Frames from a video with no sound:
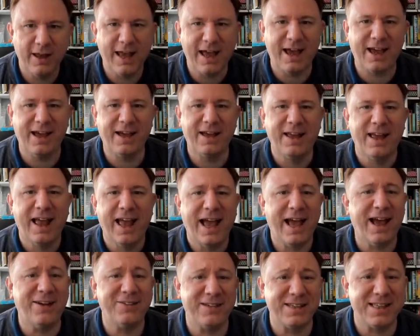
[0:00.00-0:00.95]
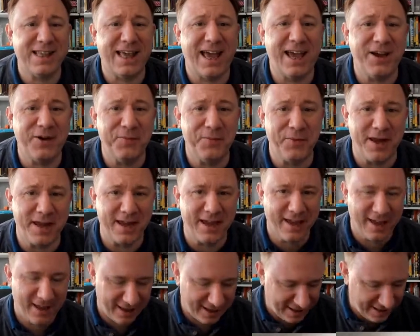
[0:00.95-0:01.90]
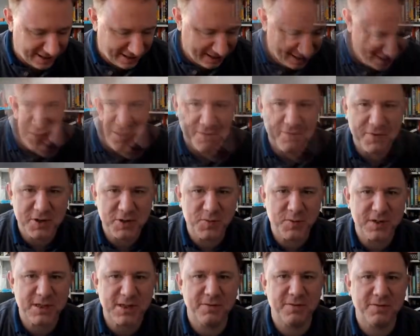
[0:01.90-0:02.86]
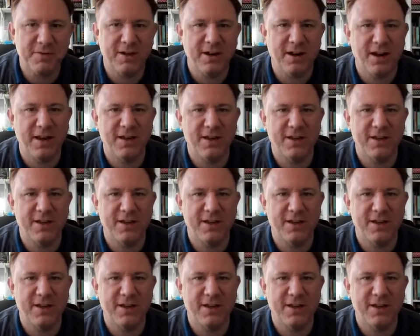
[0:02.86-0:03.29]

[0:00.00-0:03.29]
How does that help me? There must be something I